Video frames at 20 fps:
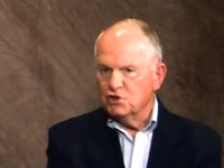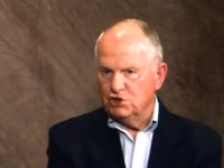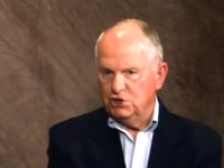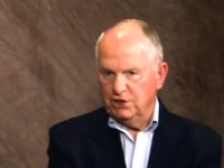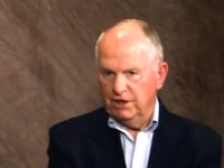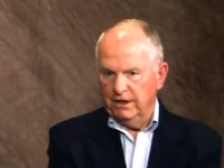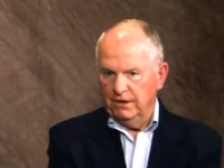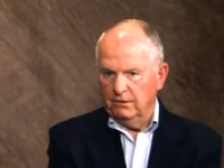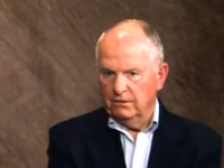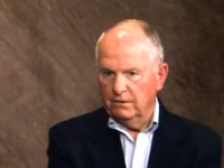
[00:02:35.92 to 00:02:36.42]

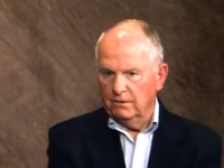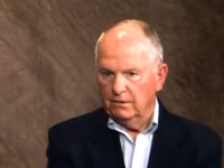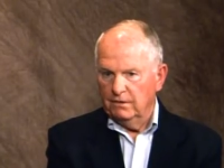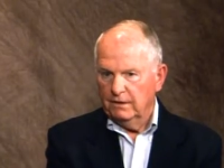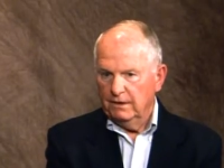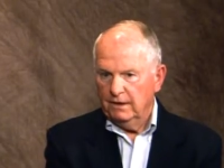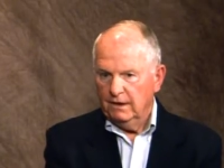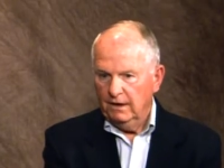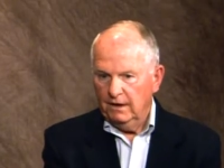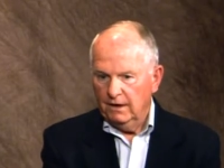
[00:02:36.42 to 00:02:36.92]
general.
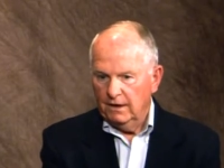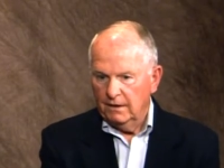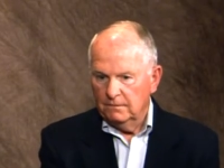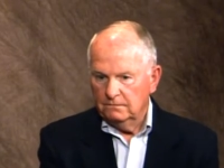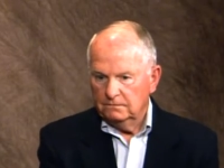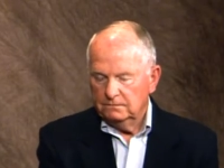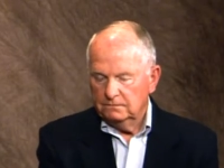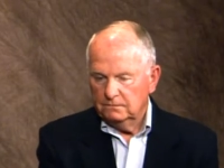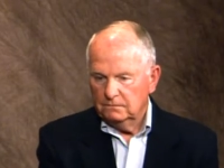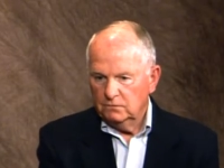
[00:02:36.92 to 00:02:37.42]

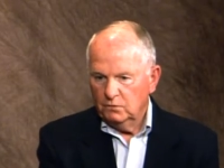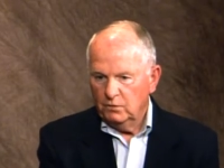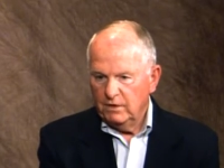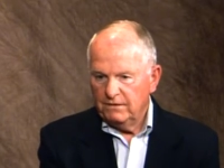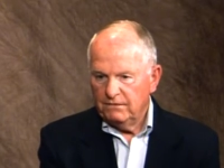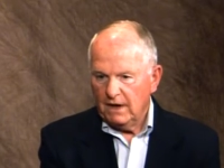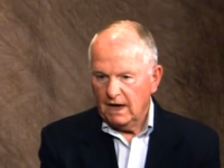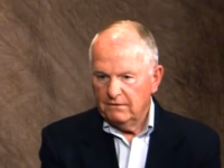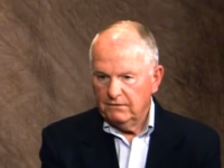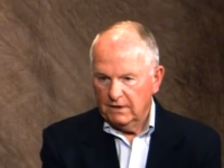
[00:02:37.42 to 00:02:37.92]
Um,
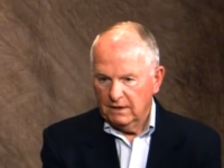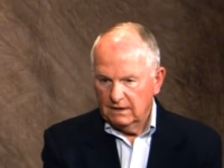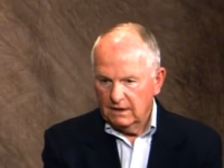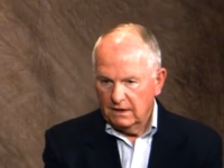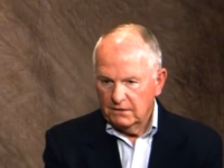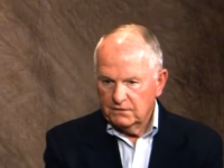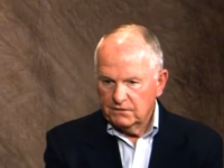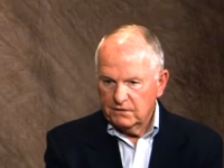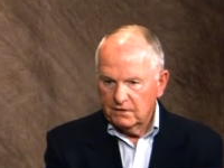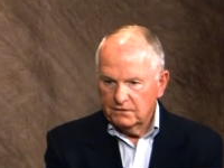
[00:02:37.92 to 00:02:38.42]
we've, I've had a lot
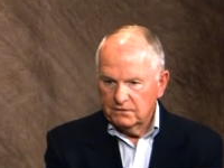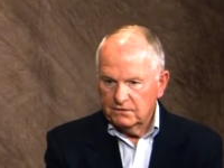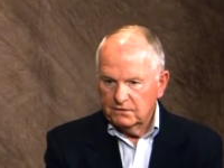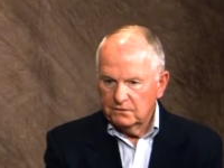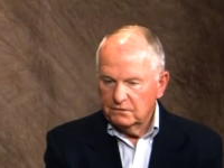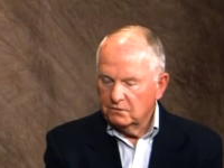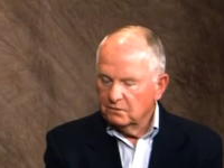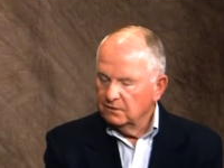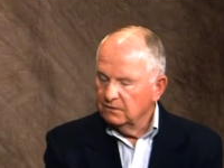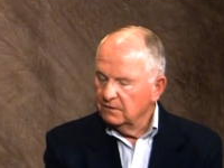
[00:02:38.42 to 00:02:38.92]
of
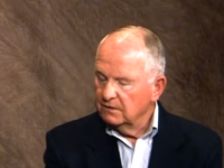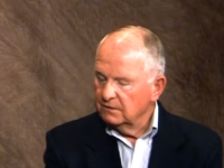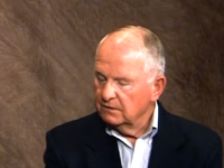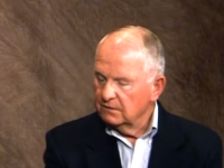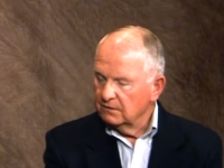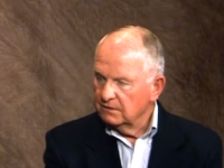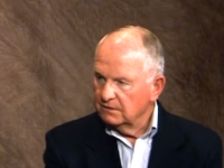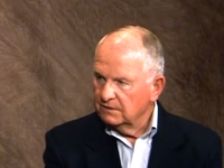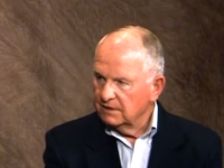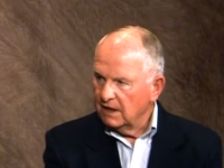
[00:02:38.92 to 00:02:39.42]
discussions with the
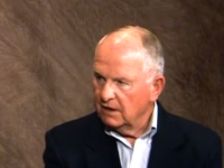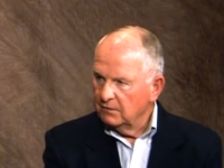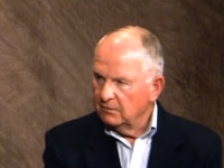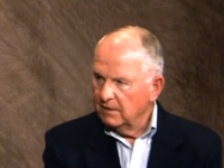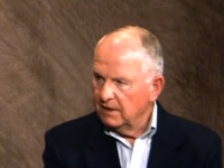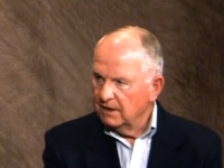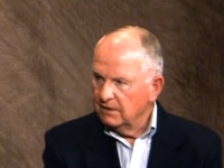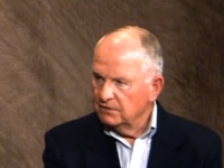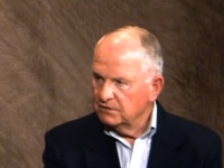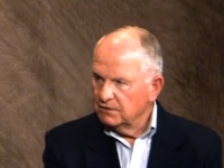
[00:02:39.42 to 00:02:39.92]
current town
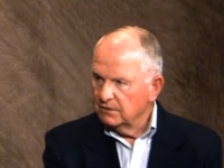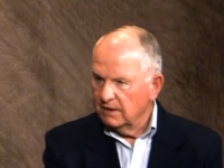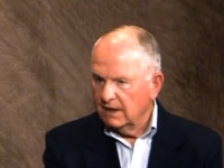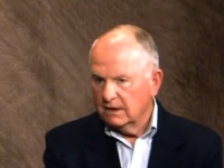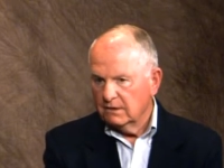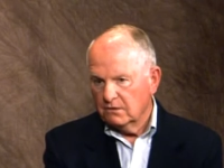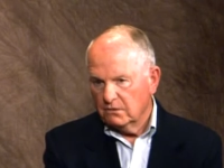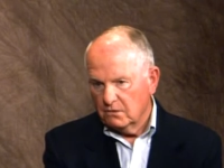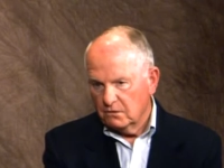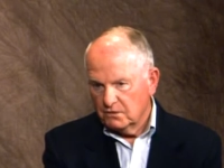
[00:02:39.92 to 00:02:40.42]
manager
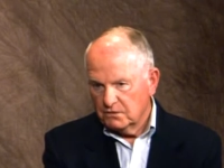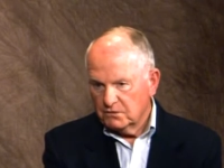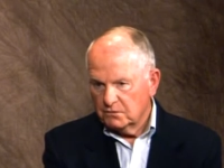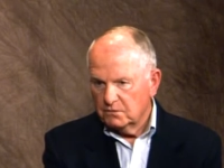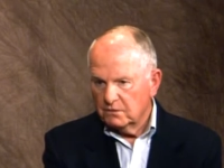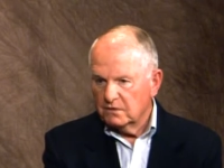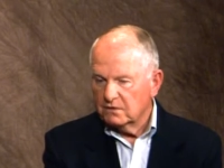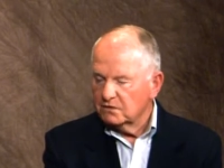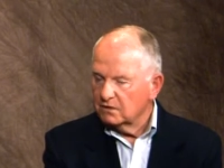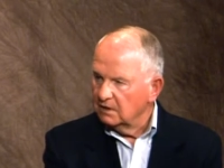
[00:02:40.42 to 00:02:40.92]
and, of course,
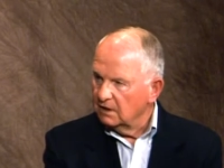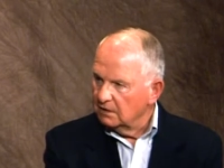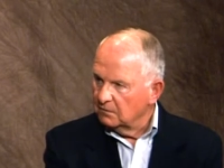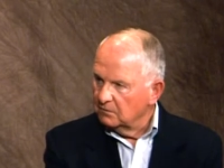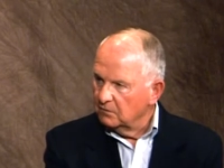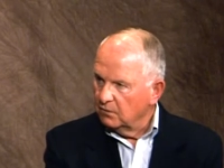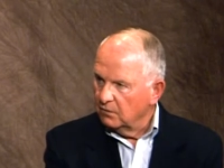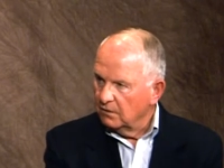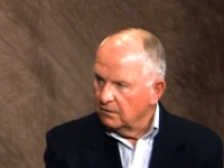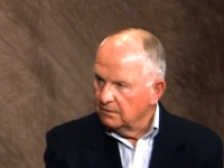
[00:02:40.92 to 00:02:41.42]
with the
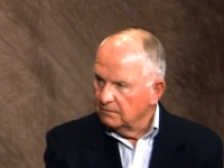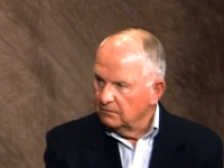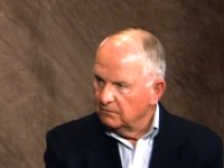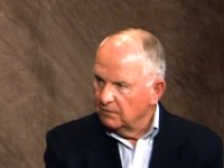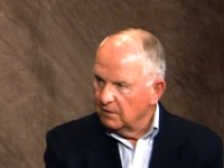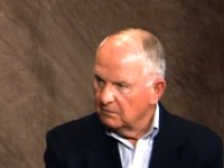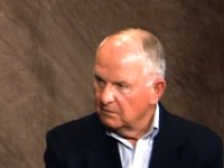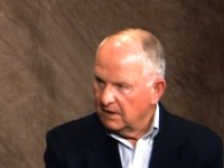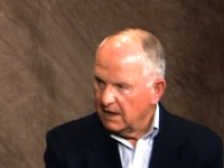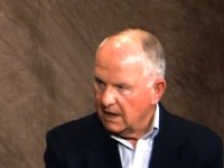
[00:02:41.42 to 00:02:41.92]
select board
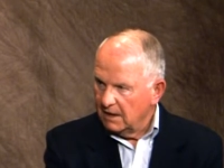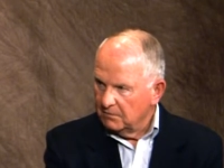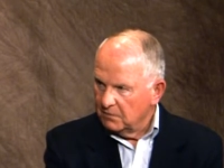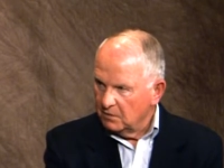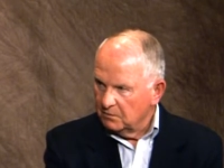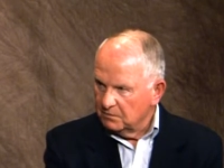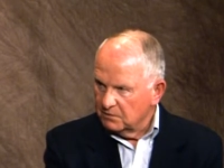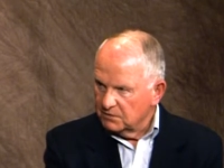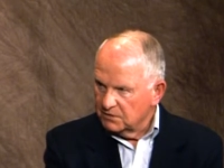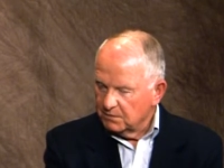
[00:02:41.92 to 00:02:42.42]
from
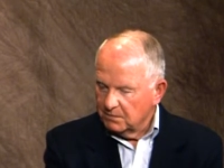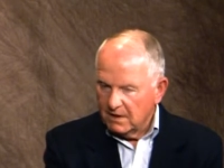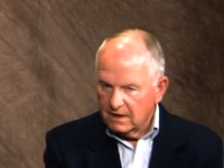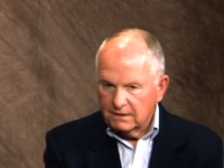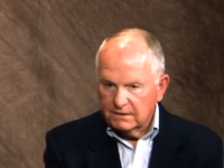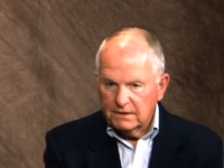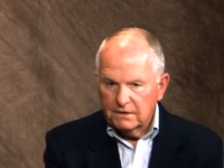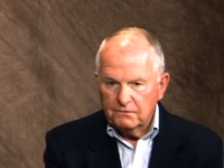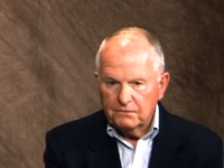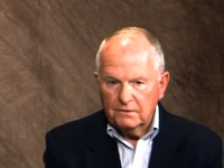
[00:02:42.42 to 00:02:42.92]
capital
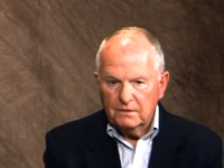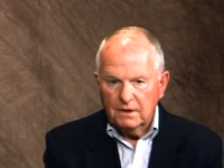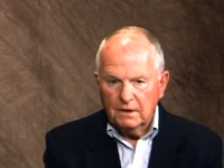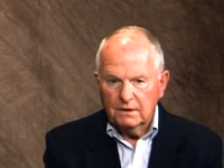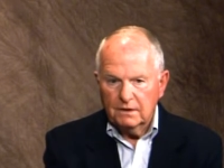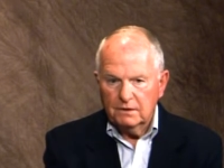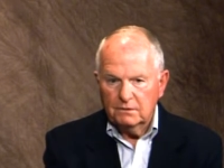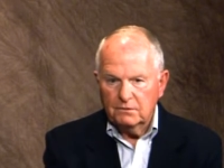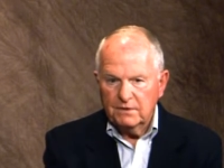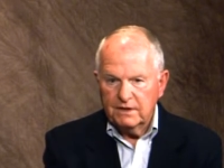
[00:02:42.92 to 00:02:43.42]
perspective.
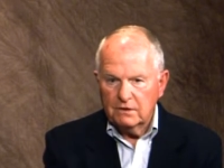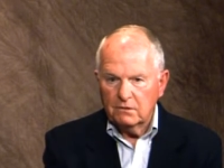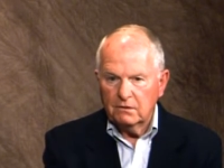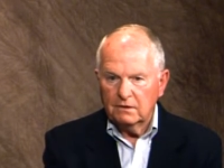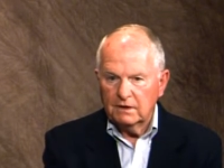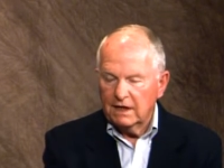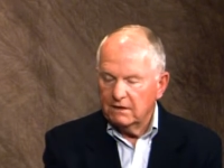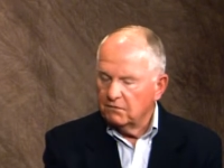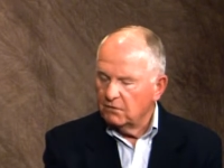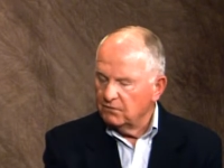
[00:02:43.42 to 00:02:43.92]
Uh, we
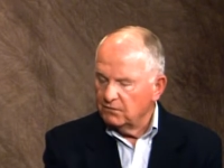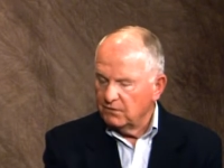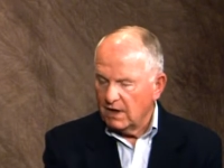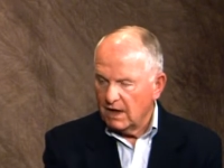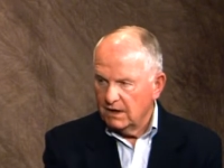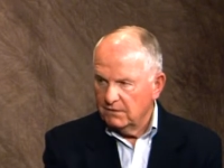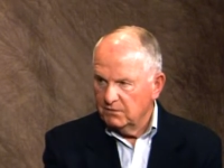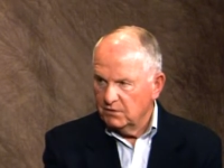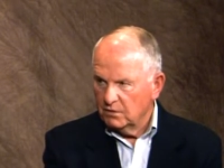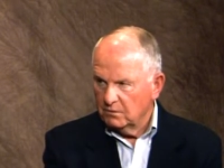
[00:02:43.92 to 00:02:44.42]
currently have a
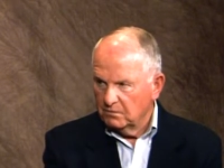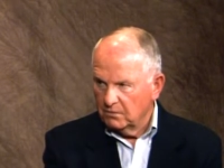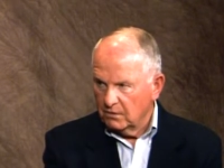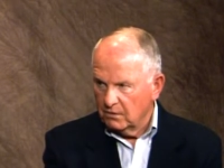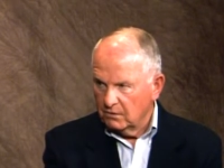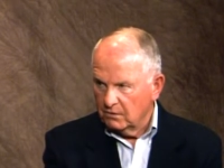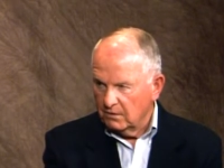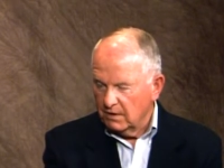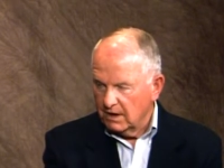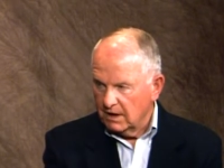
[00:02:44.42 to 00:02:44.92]
five-year
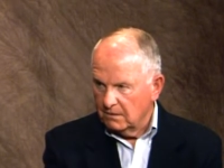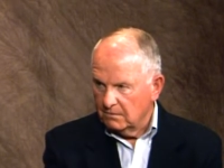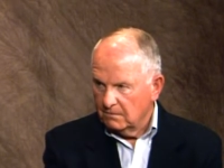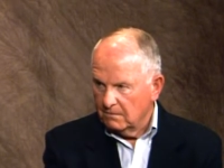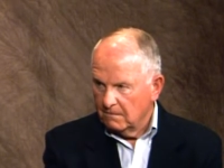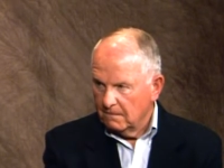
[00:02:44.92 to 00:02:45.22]
program